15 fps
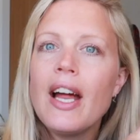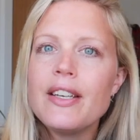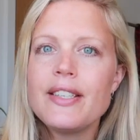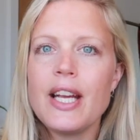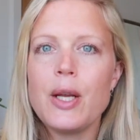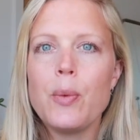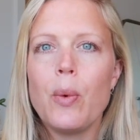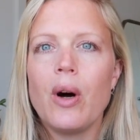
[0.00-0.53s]
at
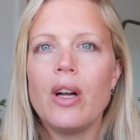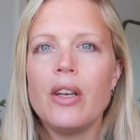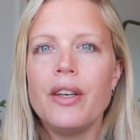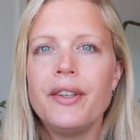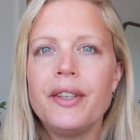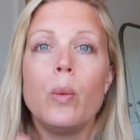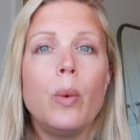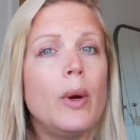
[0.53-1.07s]
day
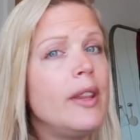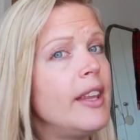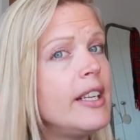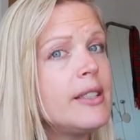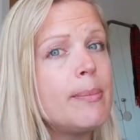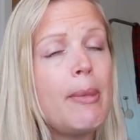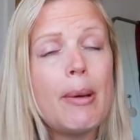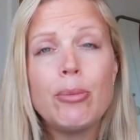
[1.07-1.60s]
1 with
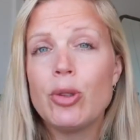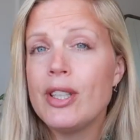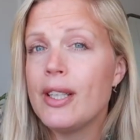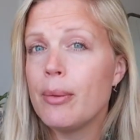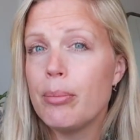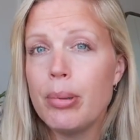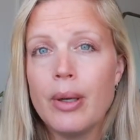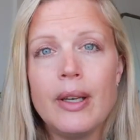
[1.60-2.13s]
his memory
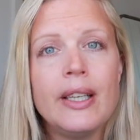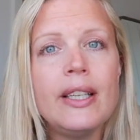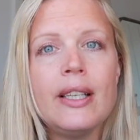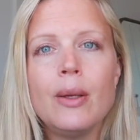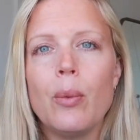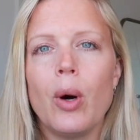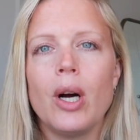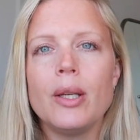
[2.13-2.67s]

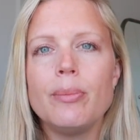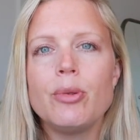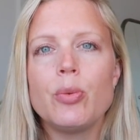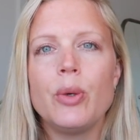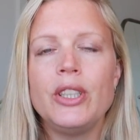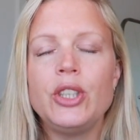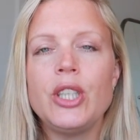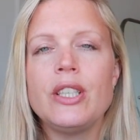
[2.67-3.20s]
completely wiped,
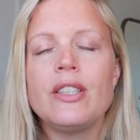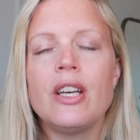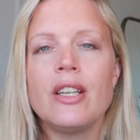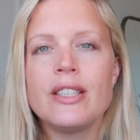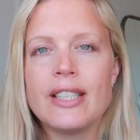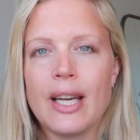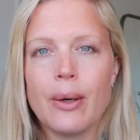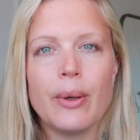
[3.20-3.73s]
which it
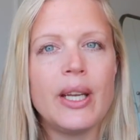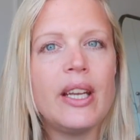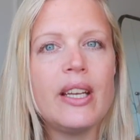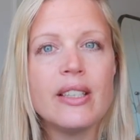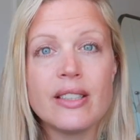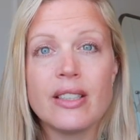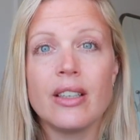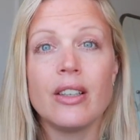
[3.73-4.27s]
turns out he
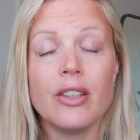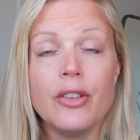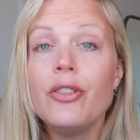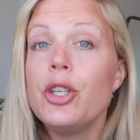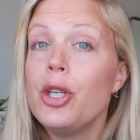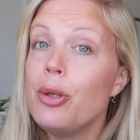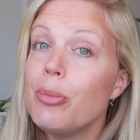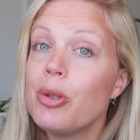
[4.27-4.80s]
has done
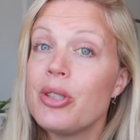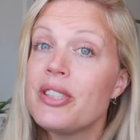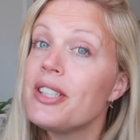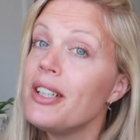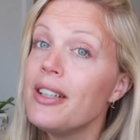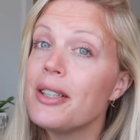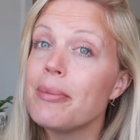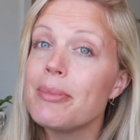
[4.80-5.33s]
numerous
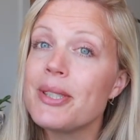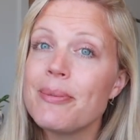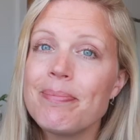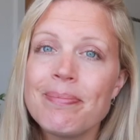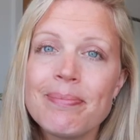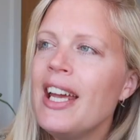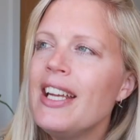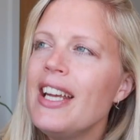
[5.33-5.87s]
times.
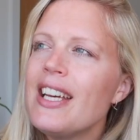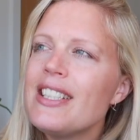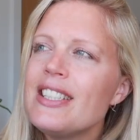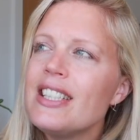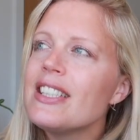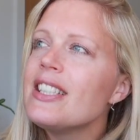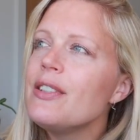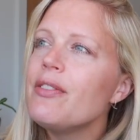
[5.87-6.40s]
Yeah,
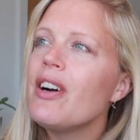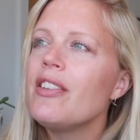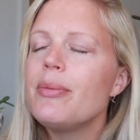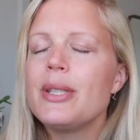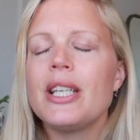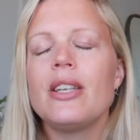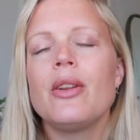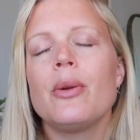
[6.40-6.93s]

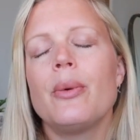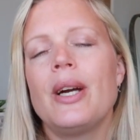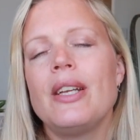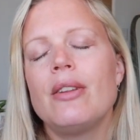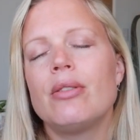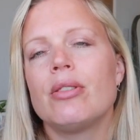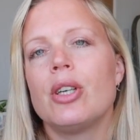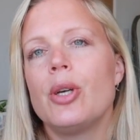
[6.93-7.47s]
65% of the way
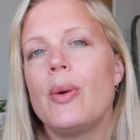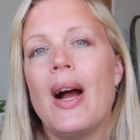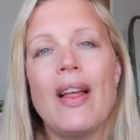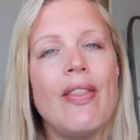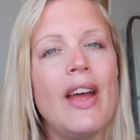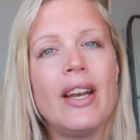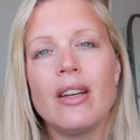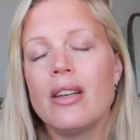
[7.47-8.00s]
through,
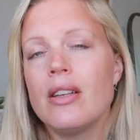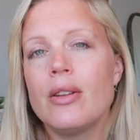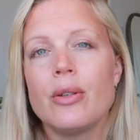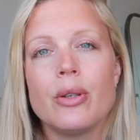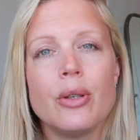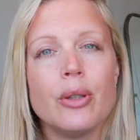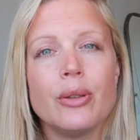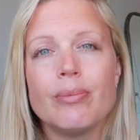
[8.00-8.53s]
and then I
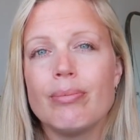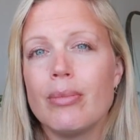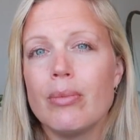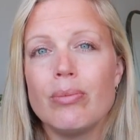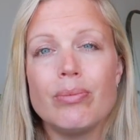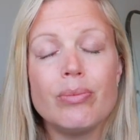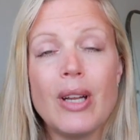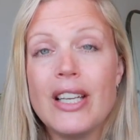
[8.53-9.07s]
thought,
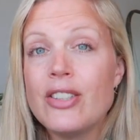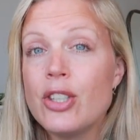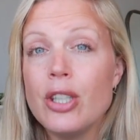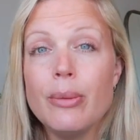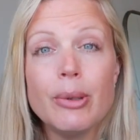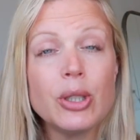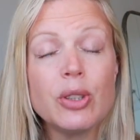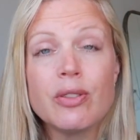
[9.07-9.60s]
it's
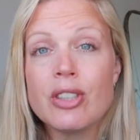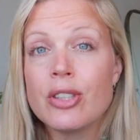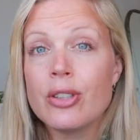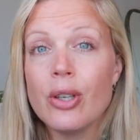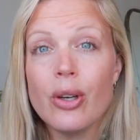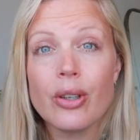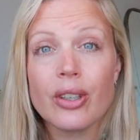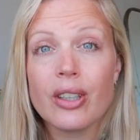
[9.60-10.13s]
too much of a
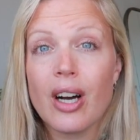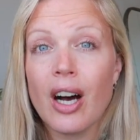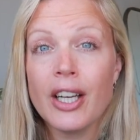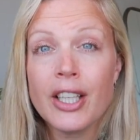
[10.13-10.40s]
slog.